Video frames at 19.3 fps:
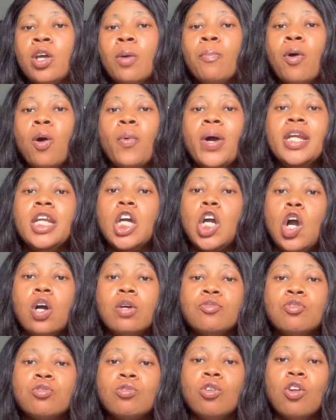But when it
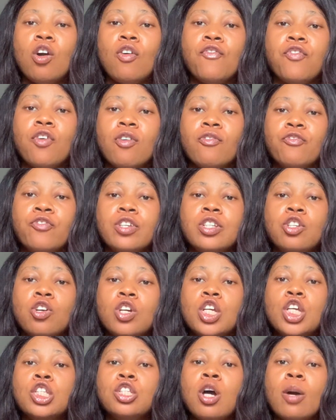comes to long form video,
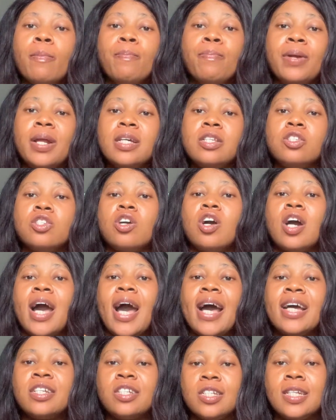you don't place your
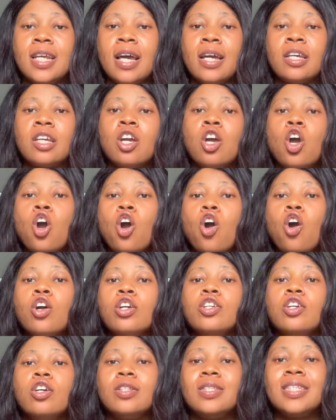hashtag
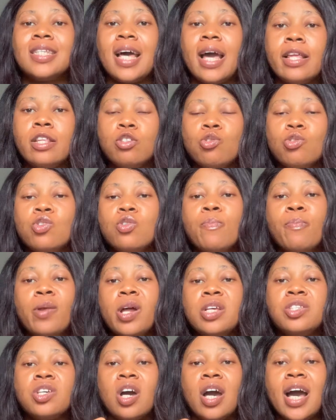on your title. You
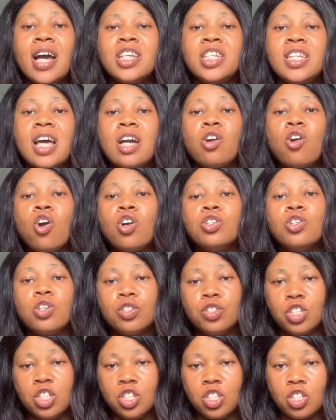place your hashtag on your
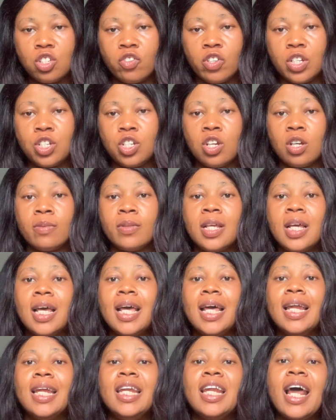description.
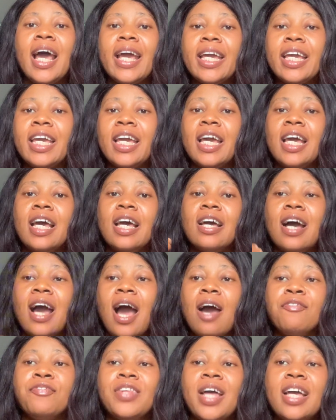Like
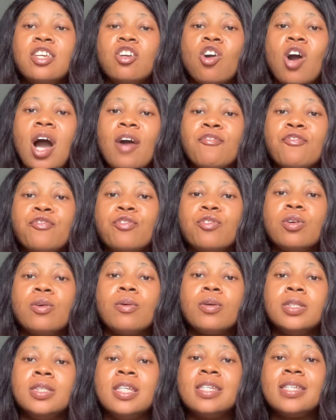after you have
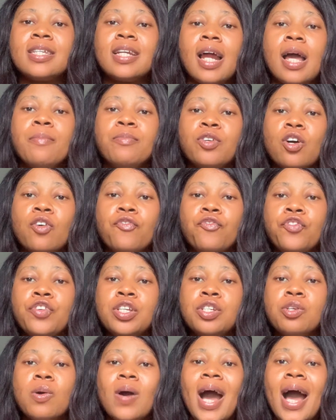describe your
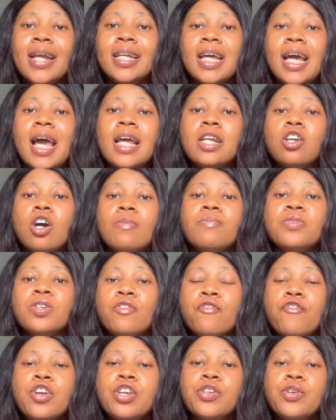video, at the end of the
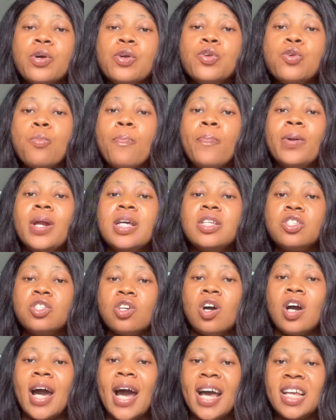video you place
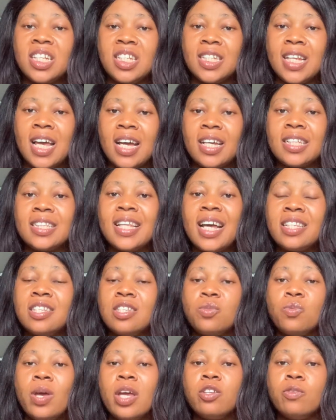your hashtag. That
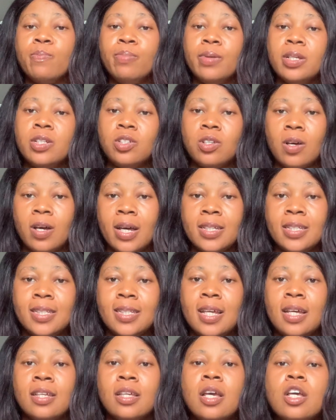is where you place your
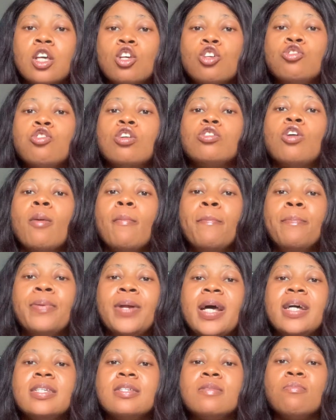hashtag. So don't
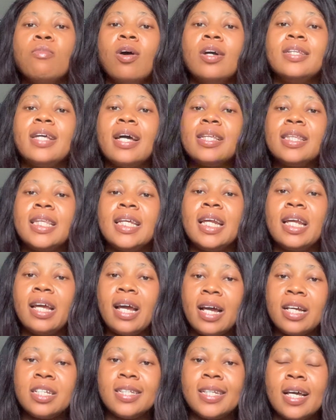place more than 3
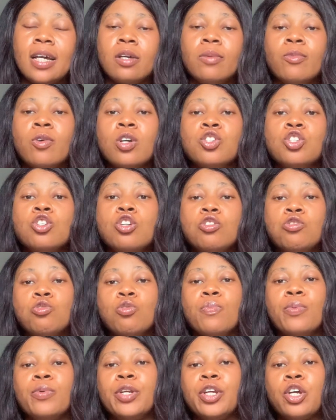hashtags because
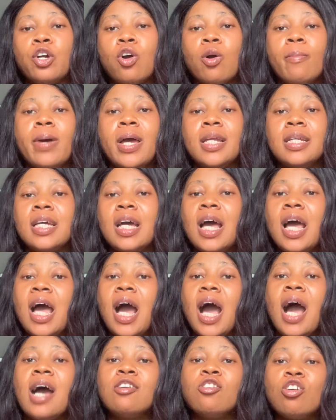YouTube recommend
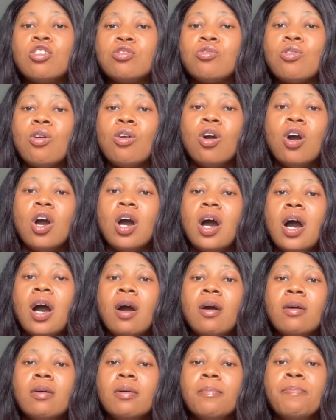and also
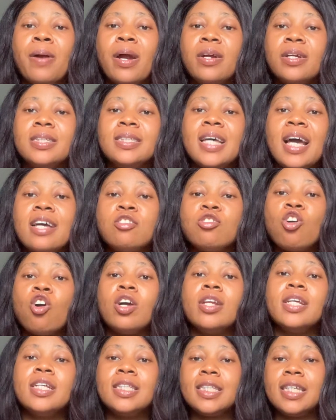prioritize
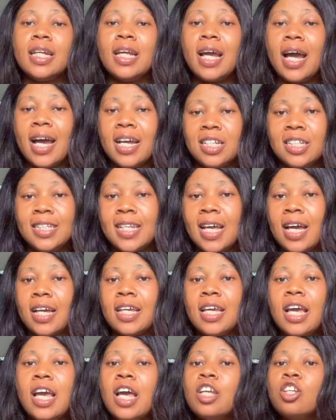only 3
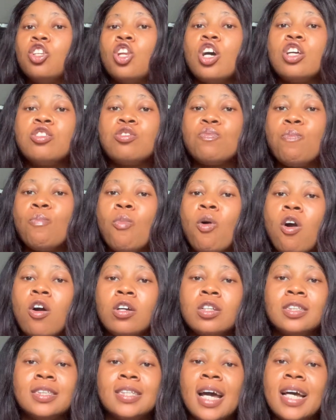hashtags, not
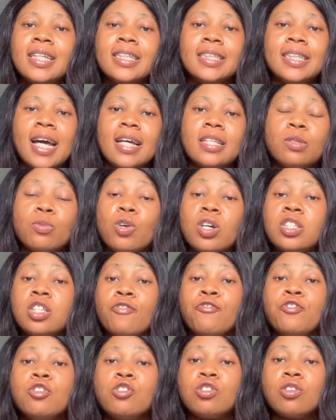more than that, because
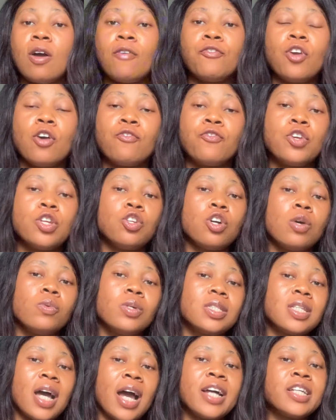if you stuff your video
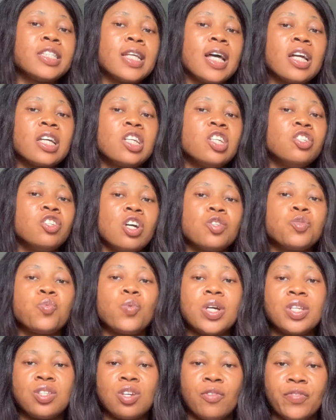with hashtag, it just
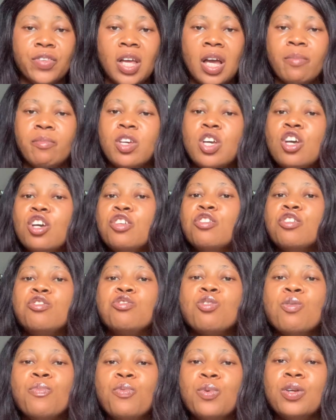waste of time.
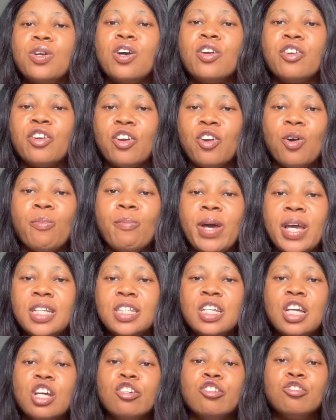YouTube will not
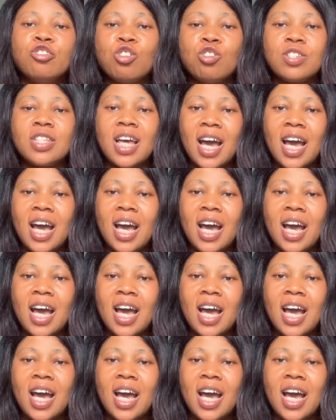recommend those